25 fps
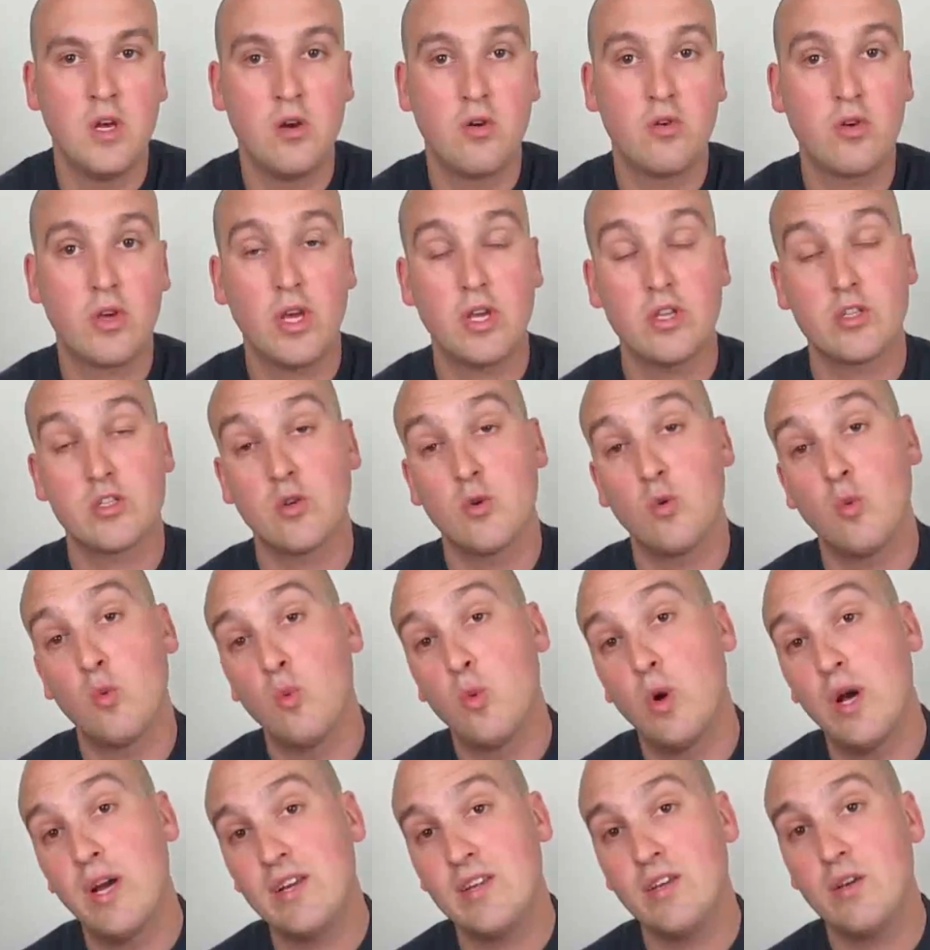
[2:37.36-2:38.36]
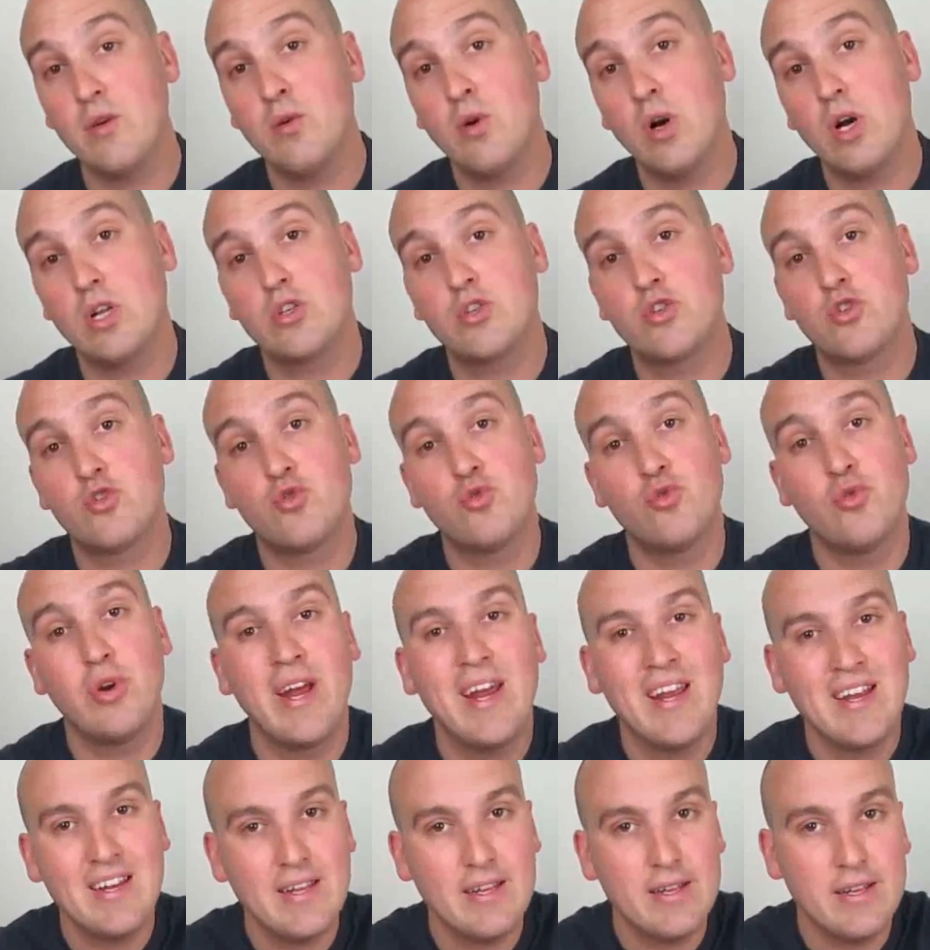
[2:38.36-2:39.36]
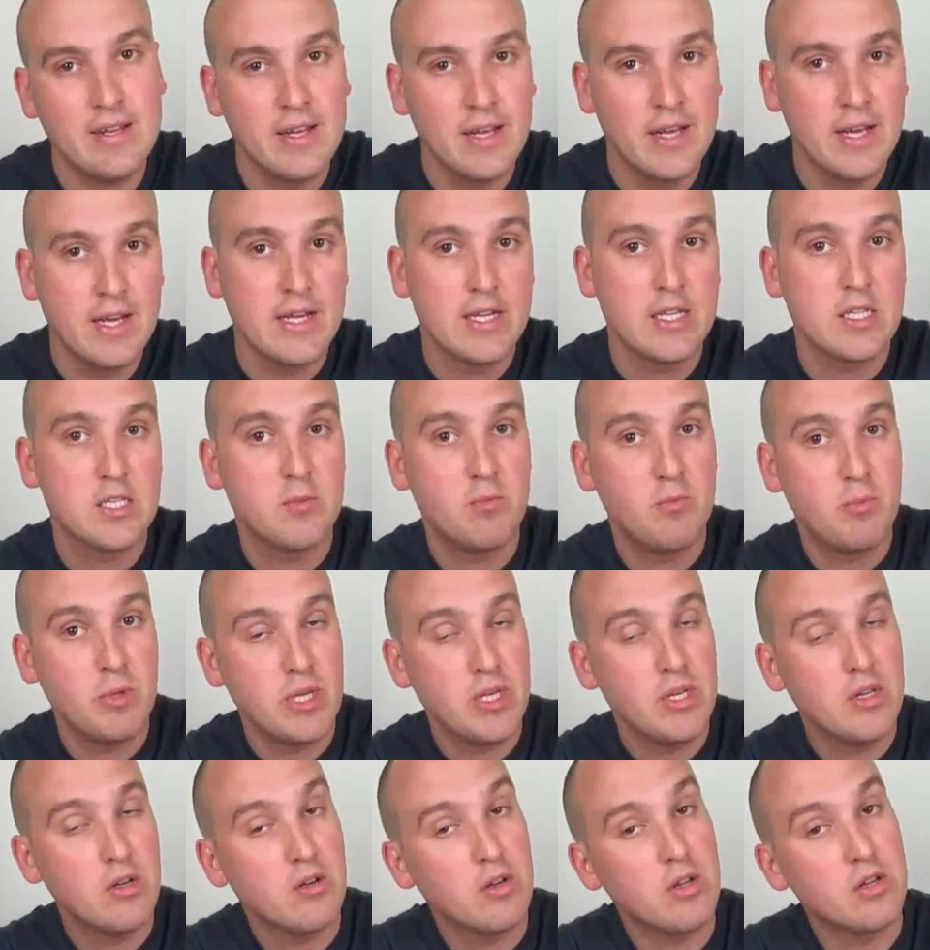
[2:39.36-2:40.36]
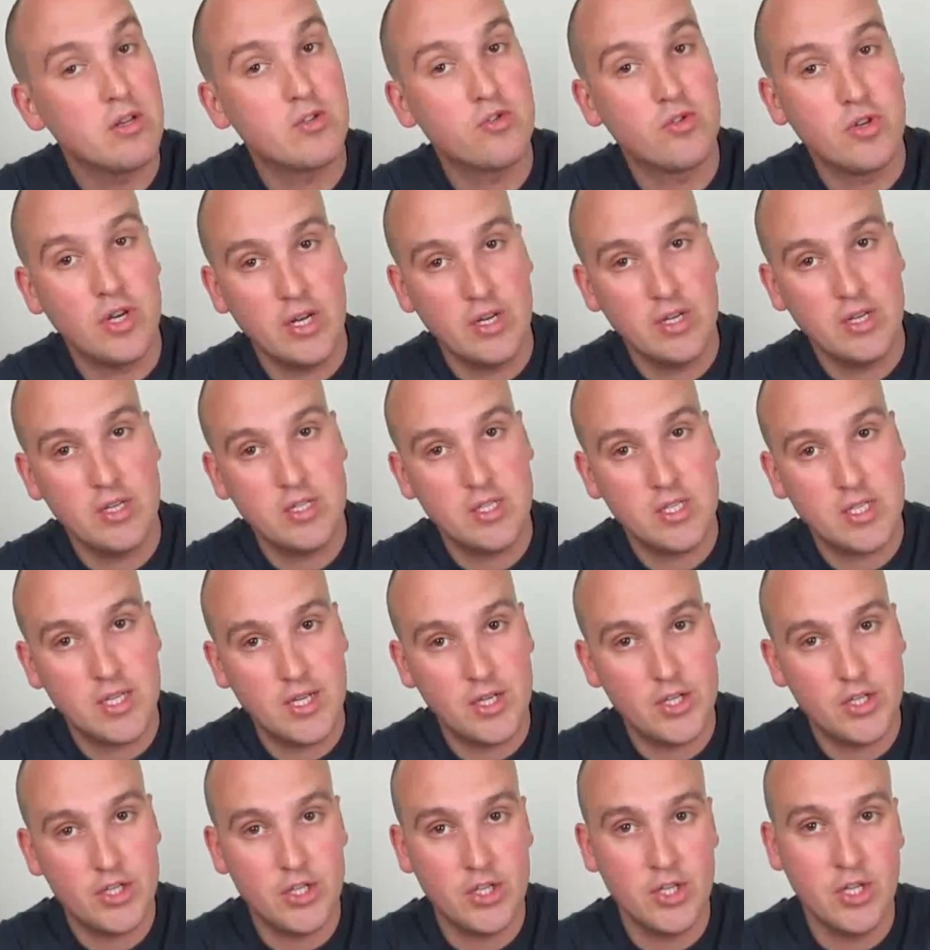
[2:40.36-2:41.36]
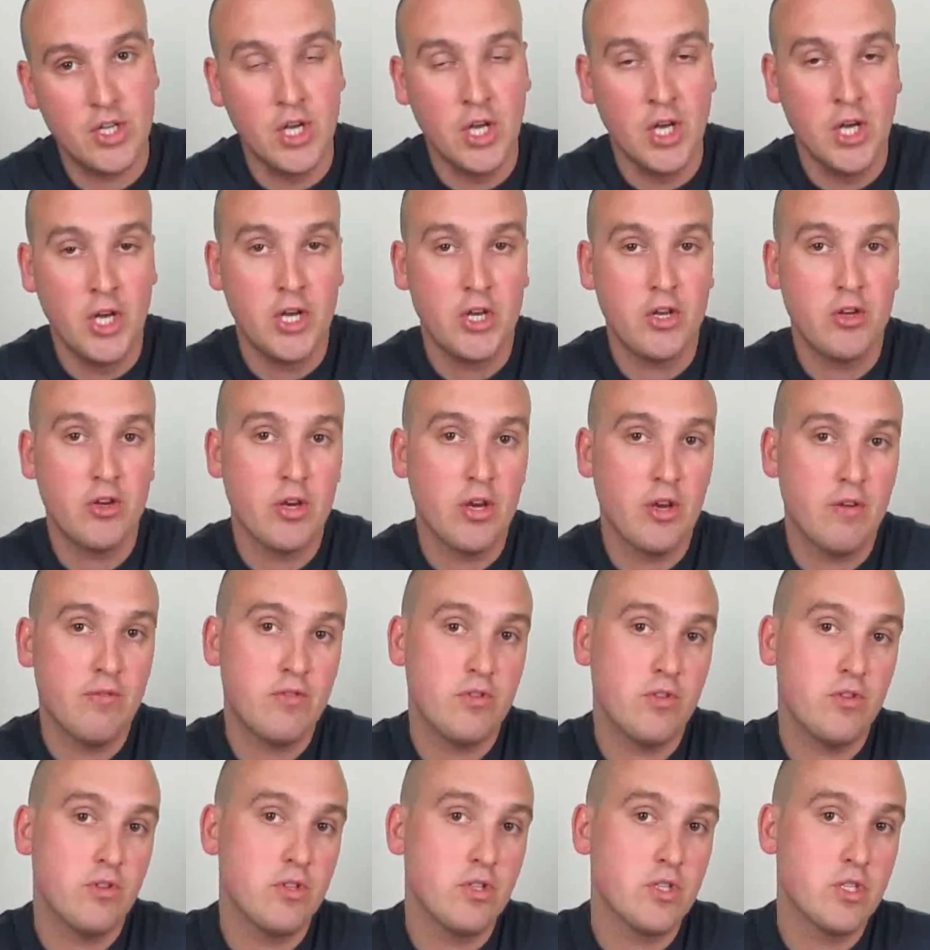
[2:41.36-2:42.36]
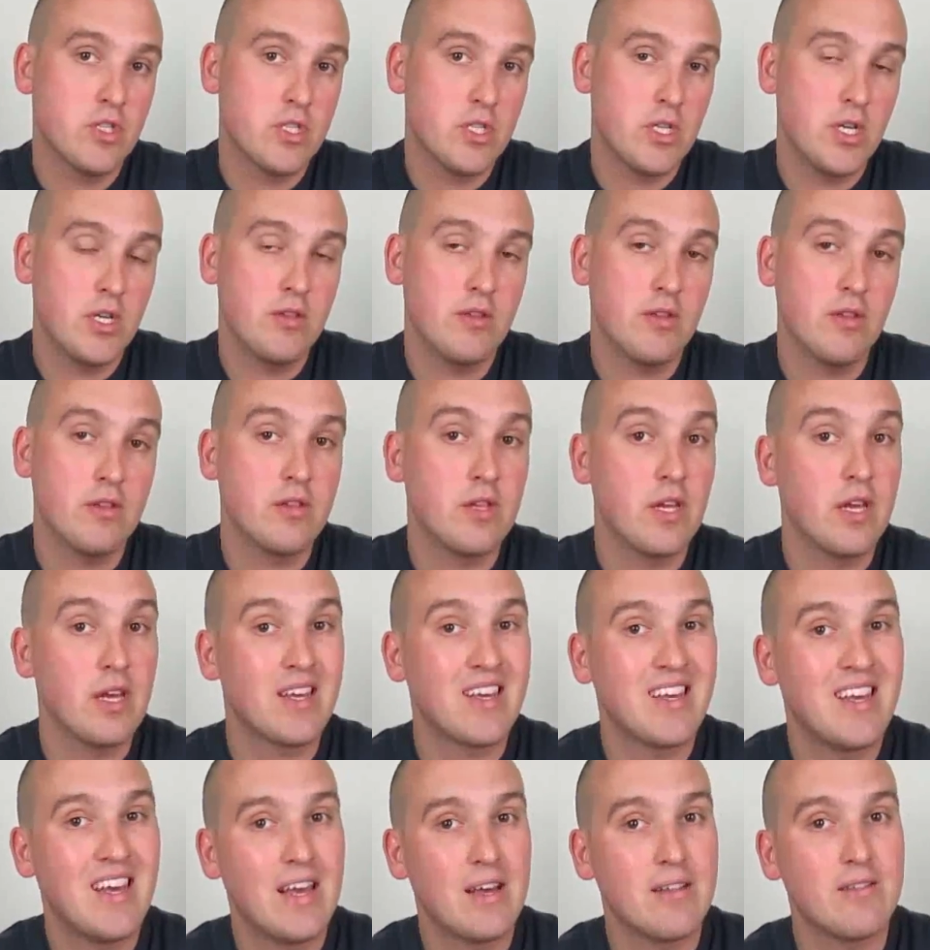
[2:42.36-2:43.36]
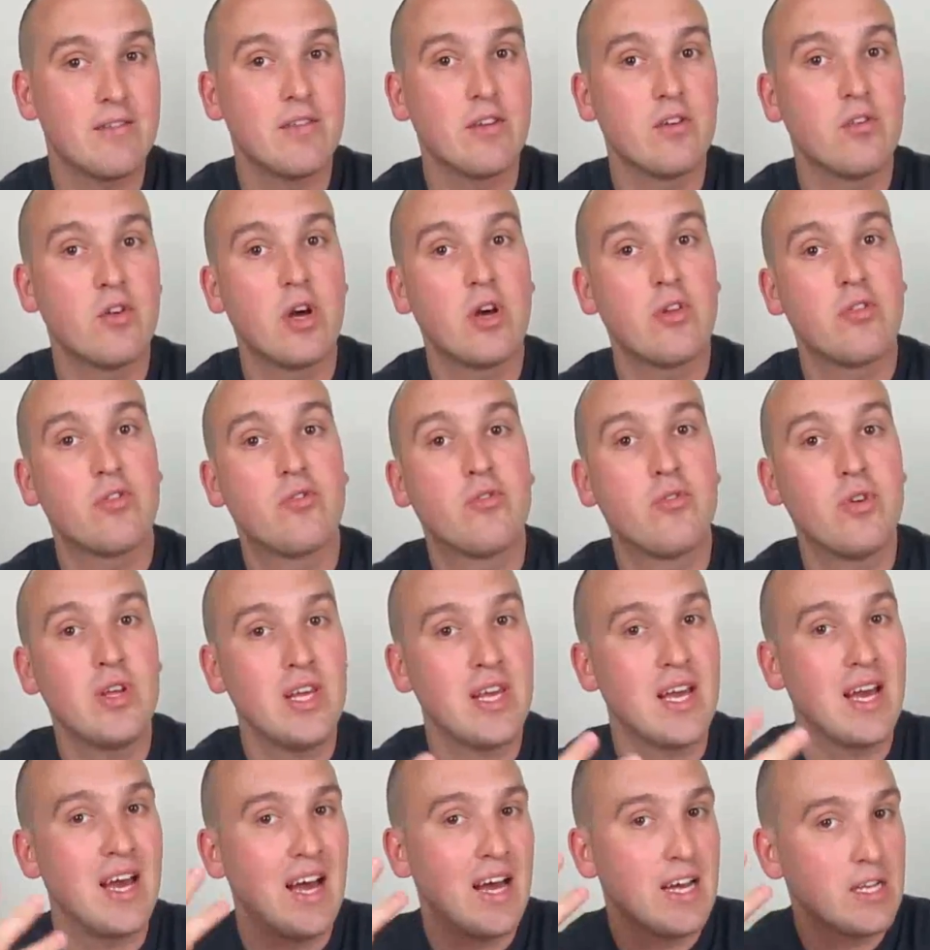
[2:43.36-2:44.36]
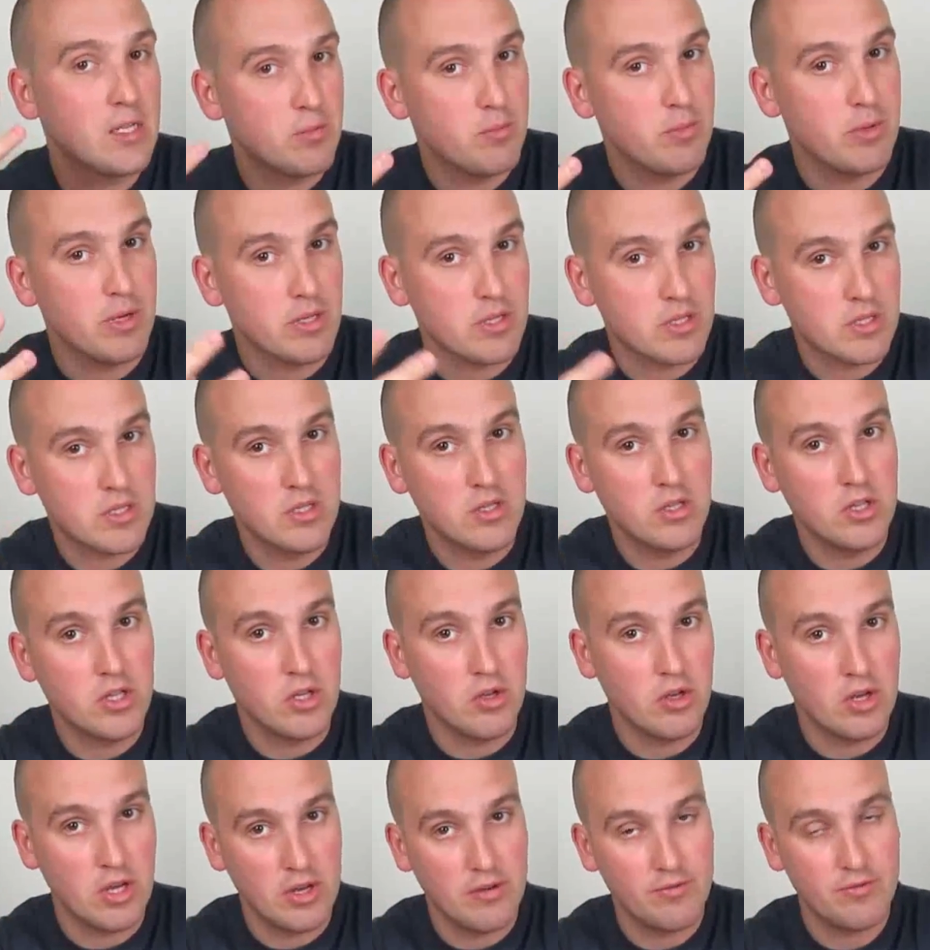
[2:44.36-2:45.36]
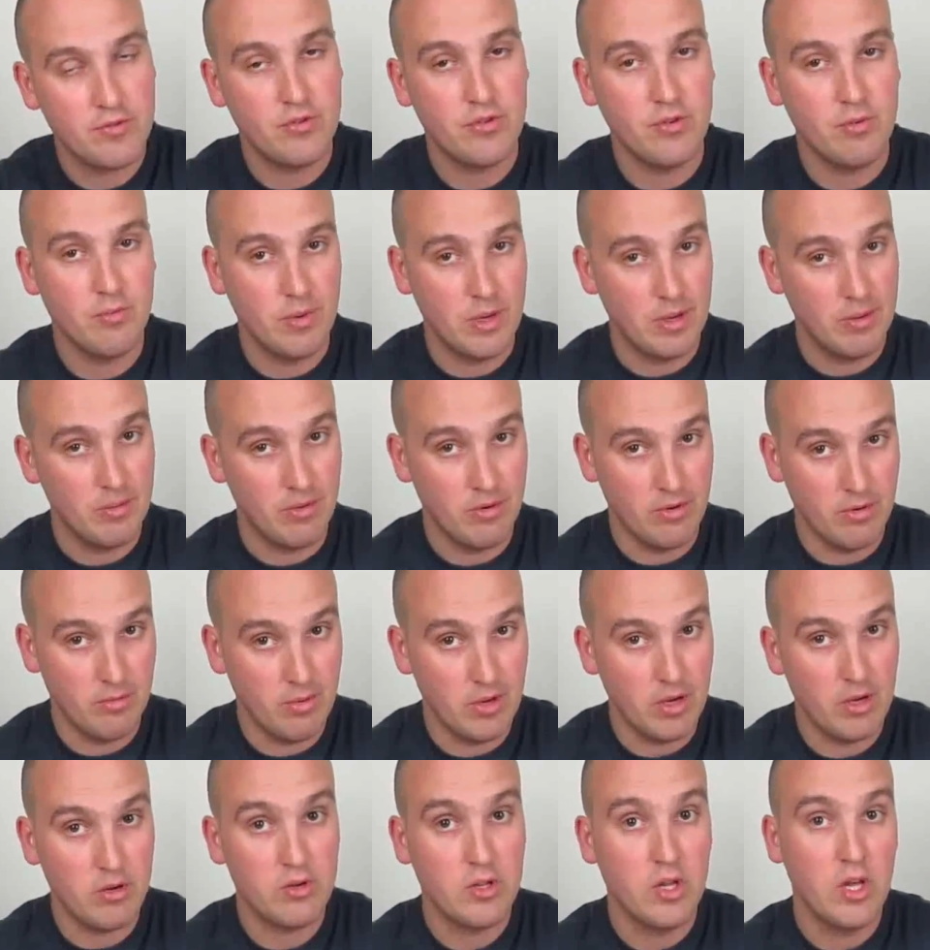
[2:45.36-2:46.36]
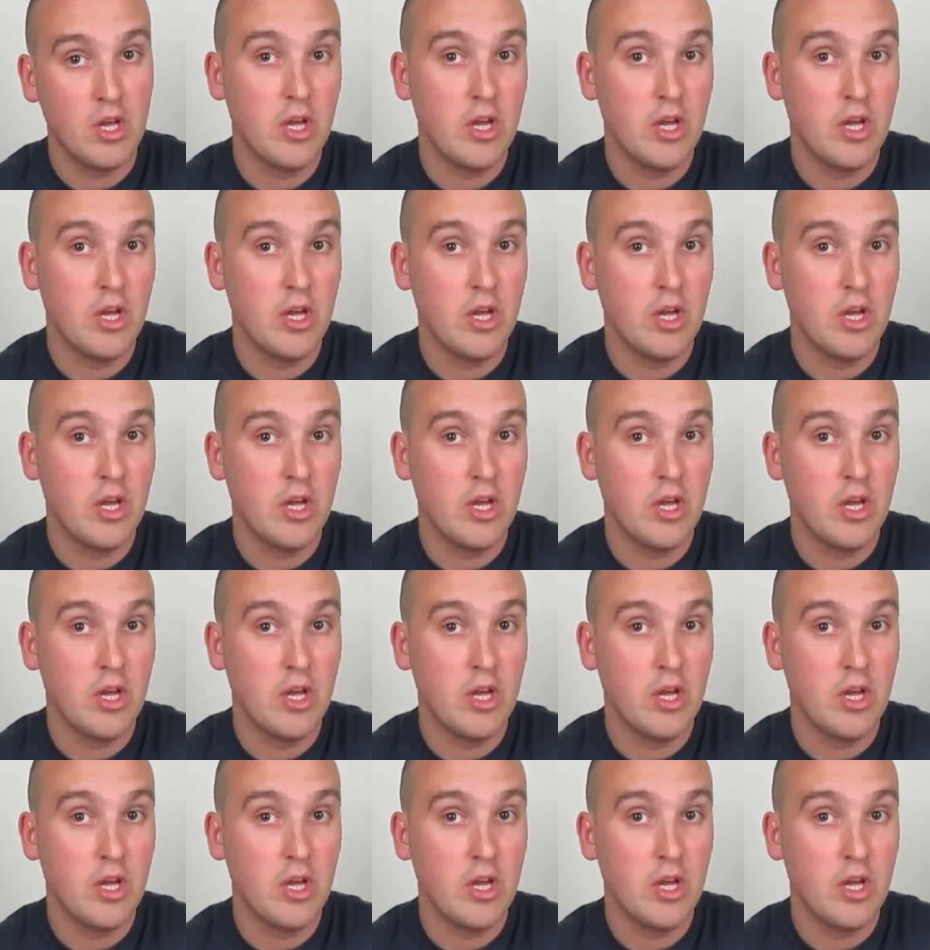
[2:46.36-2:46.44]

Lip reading: Okay, so when you are training speed on a training session, you have to understand that again there are three aspects that you have to remember about.